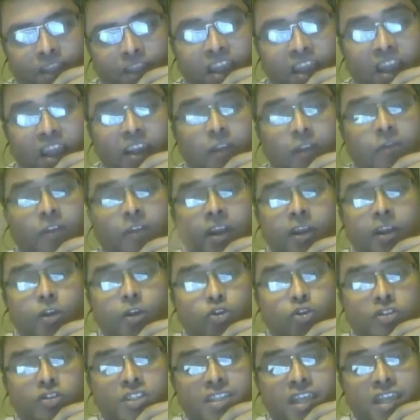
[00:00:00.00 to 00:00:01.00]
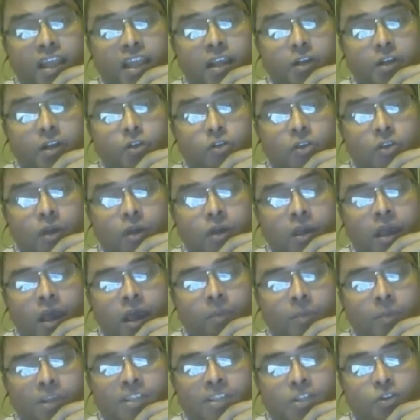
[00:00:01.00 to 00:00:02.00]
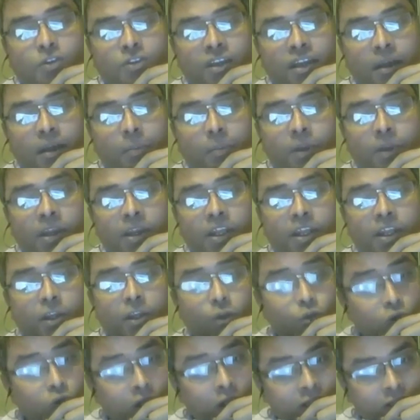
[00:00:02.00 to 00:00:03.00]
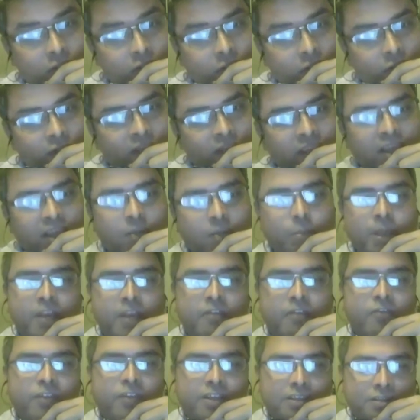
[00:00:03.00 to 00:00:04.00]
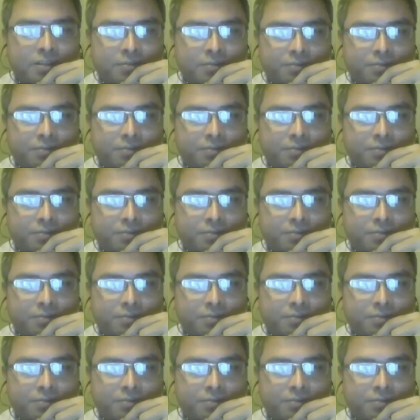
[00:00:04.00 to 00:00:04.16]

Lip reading: And if a new sale happens to the company, you also will get benefit.